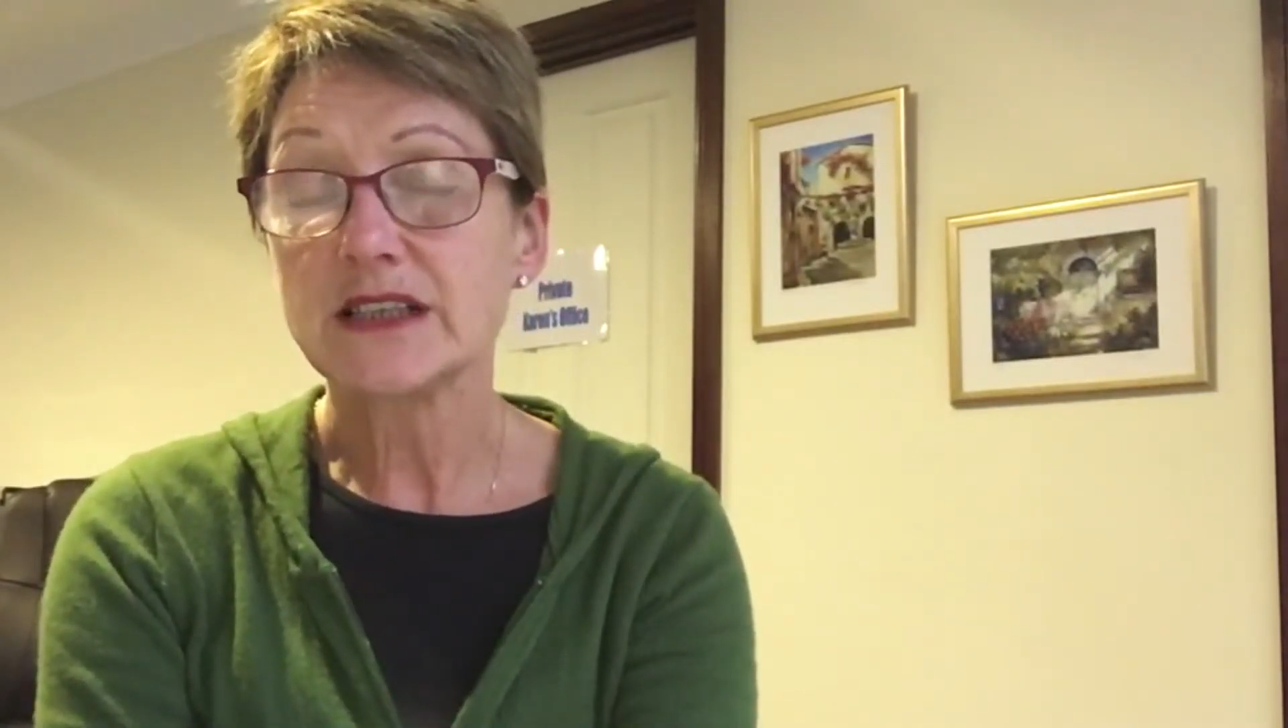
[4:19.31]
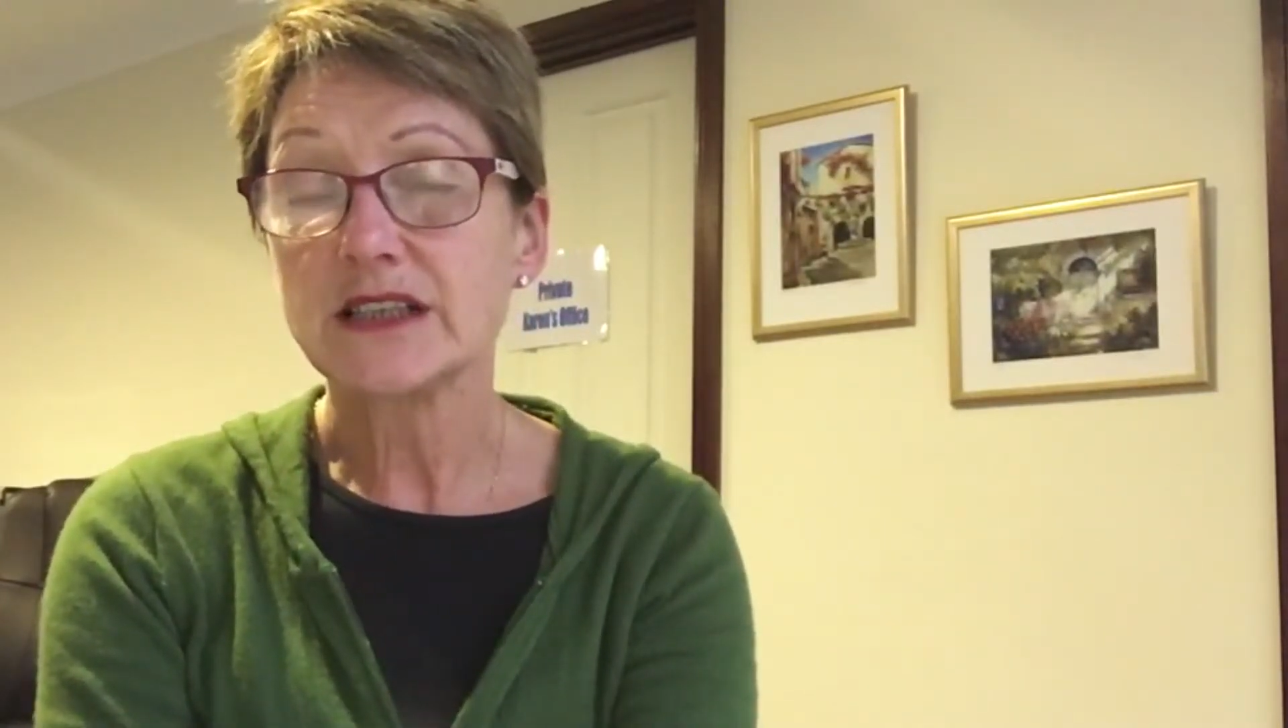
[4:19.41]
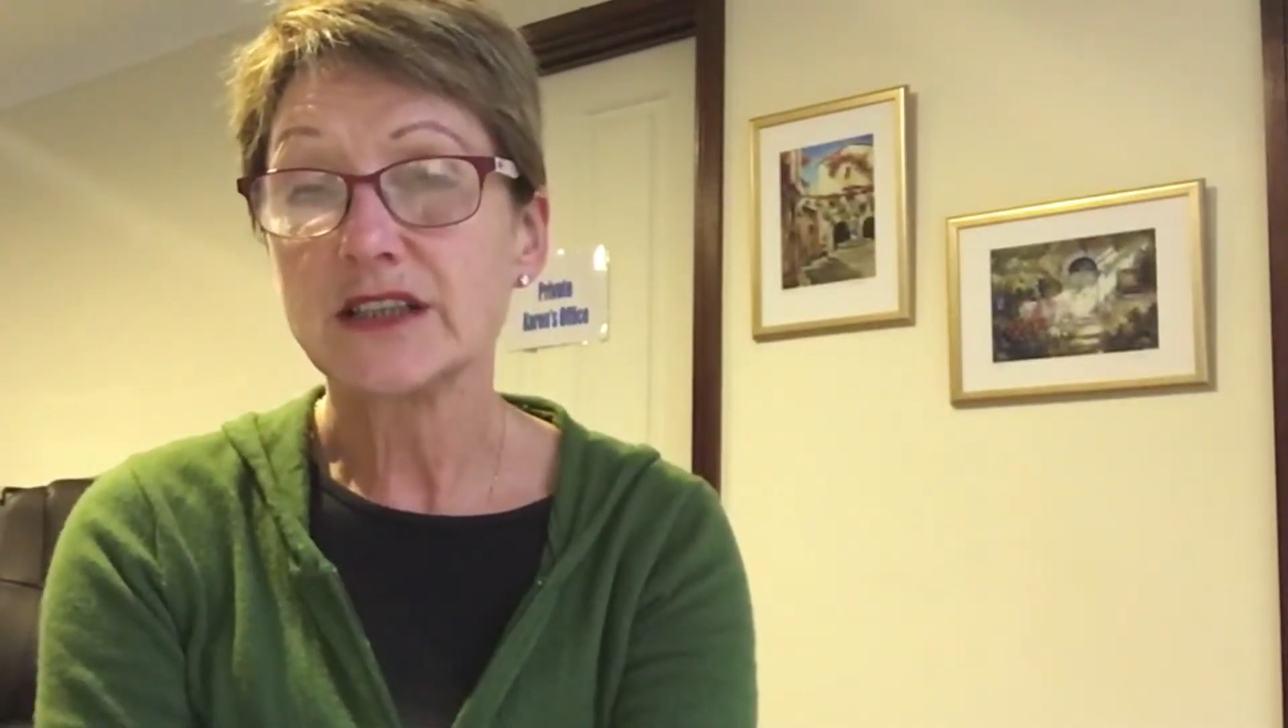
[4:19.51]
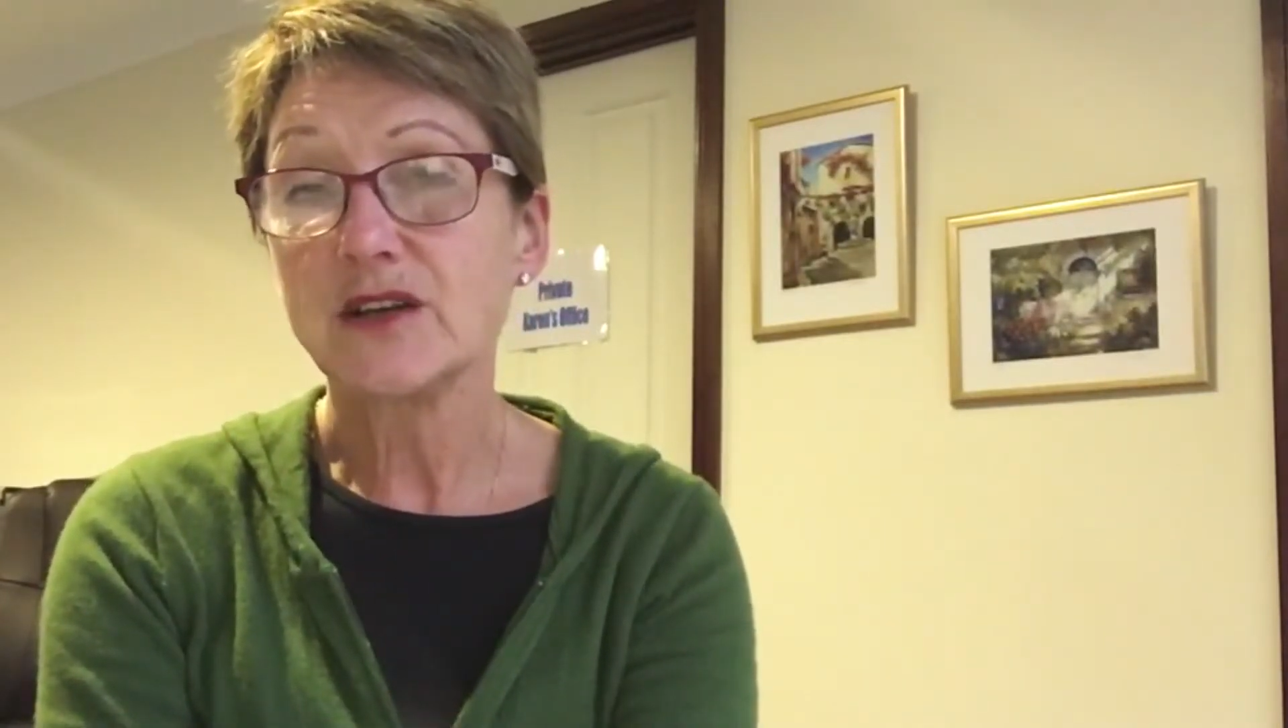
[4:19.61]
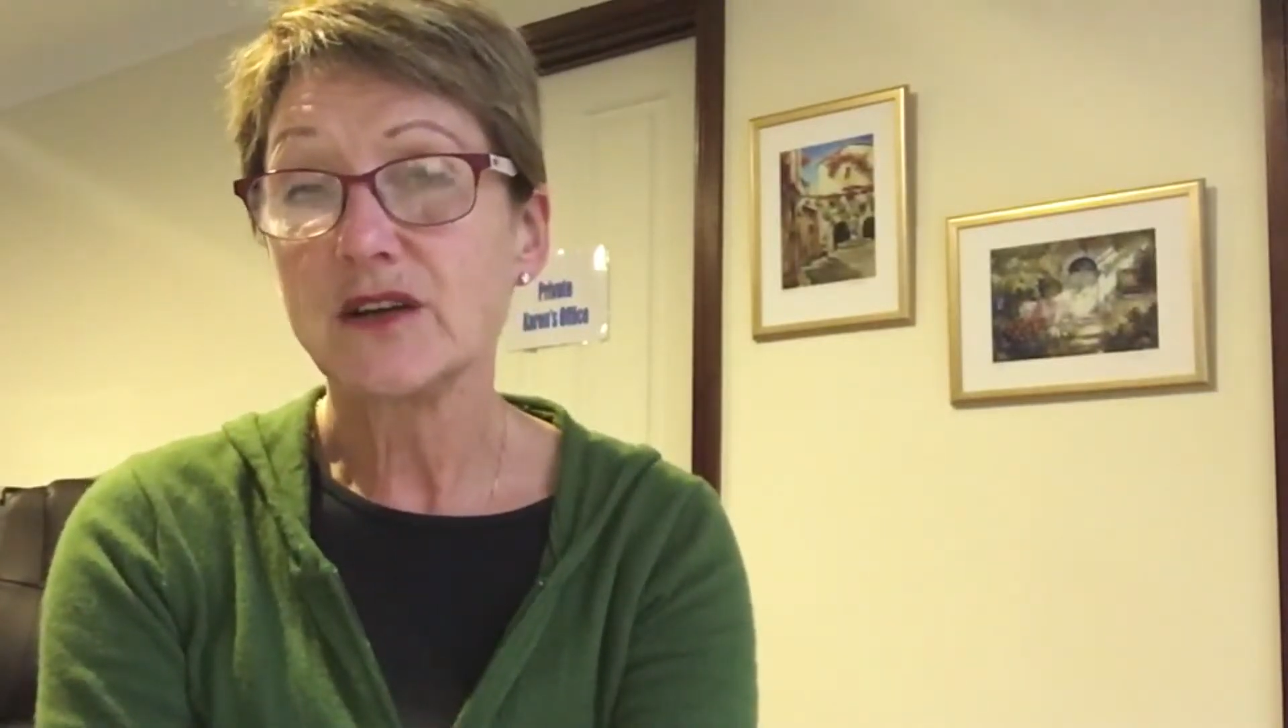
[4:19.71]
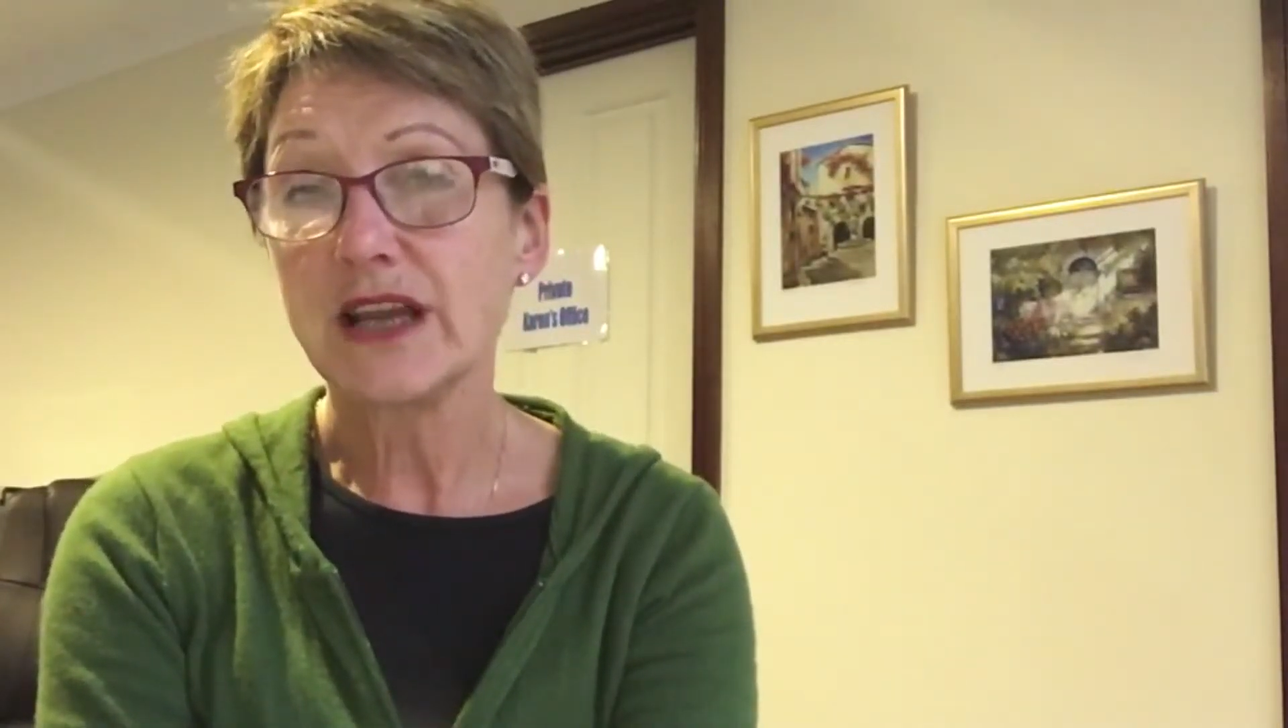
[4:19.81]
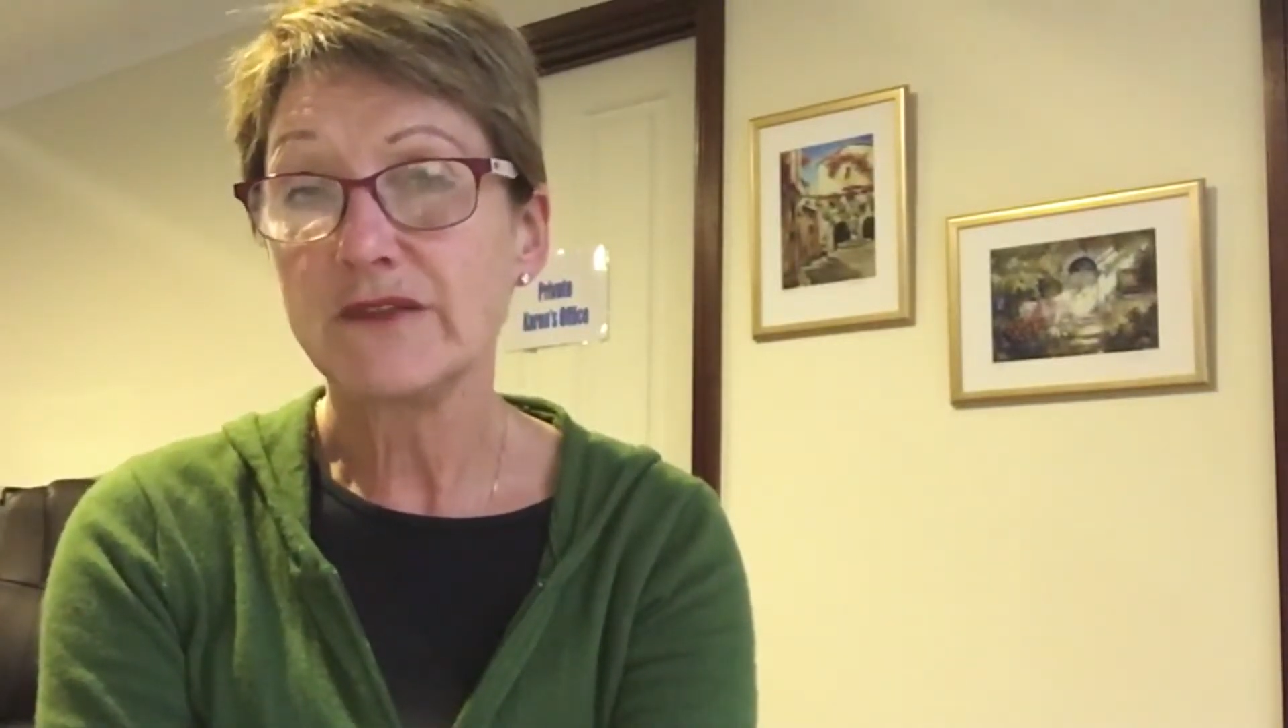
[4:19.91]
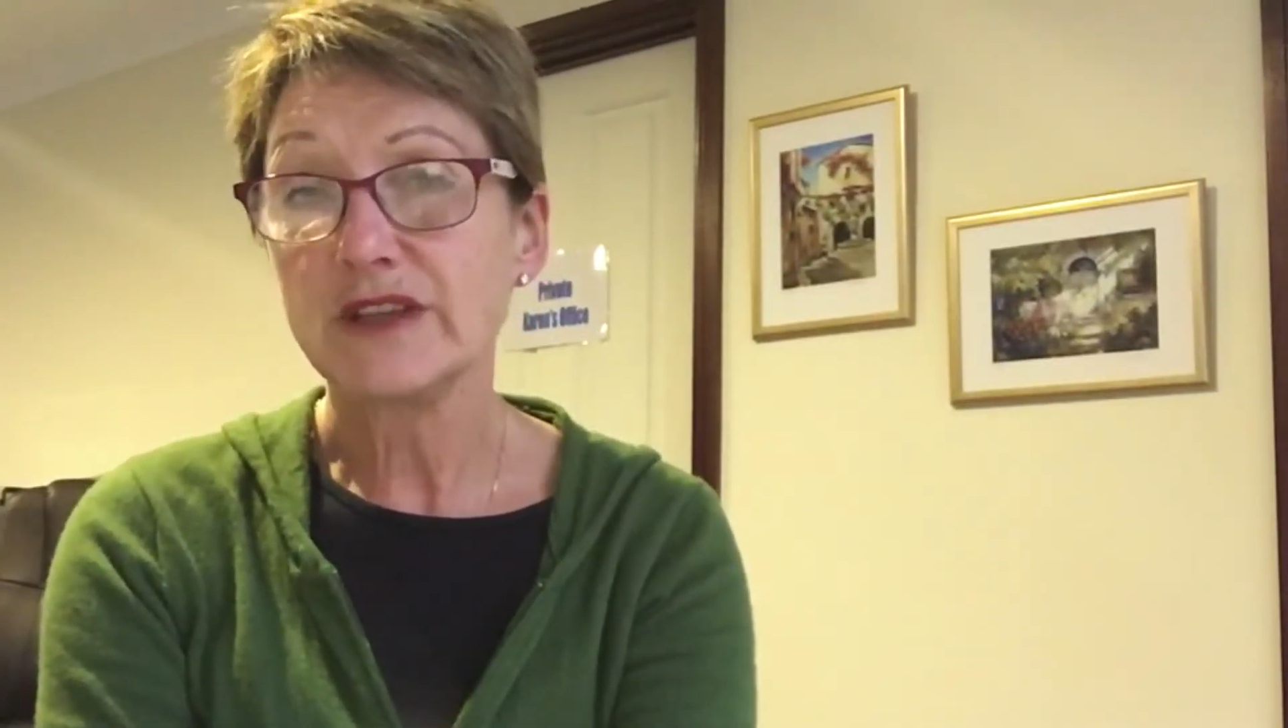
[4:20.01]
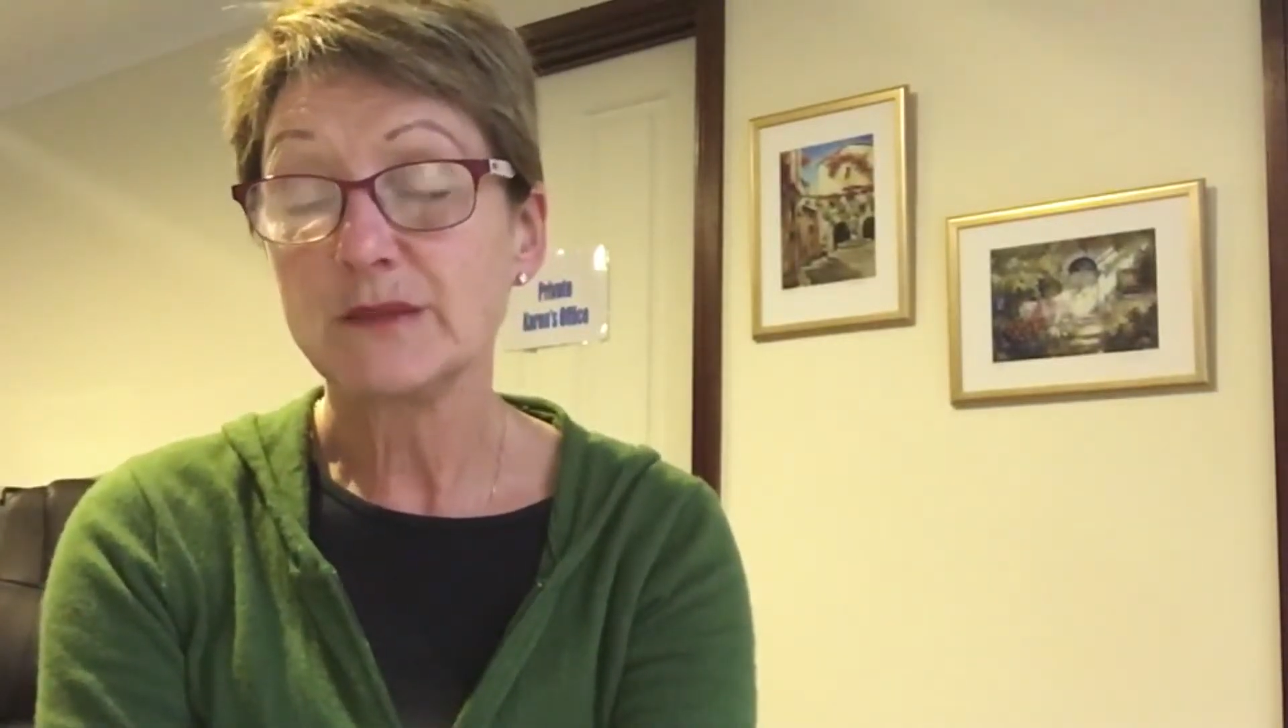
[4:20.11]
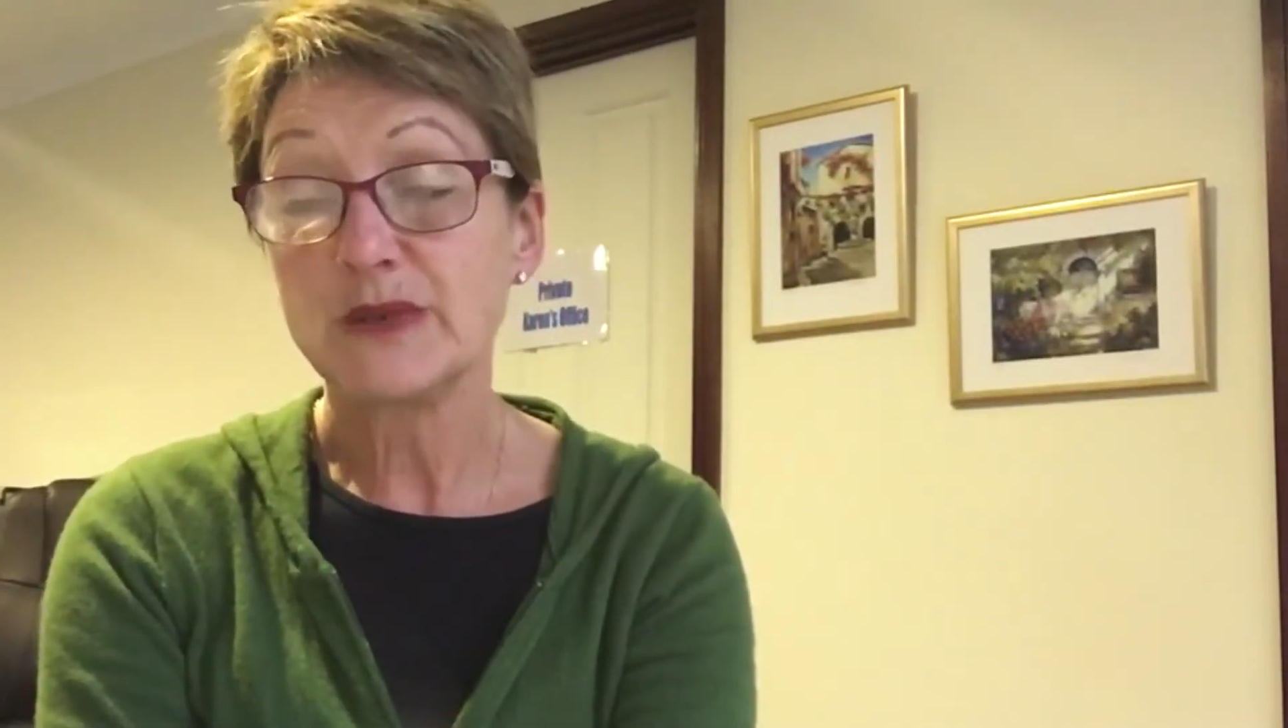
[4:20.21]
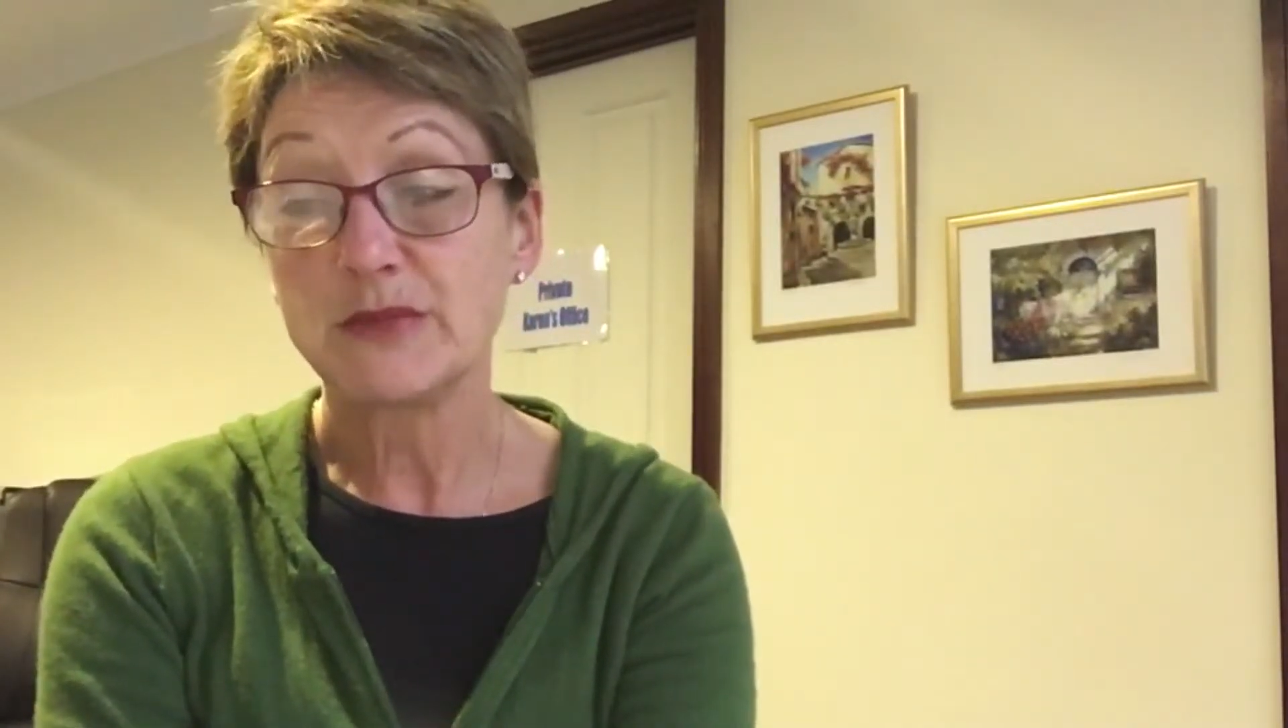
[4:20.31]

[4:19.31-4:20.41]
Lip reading: not having to be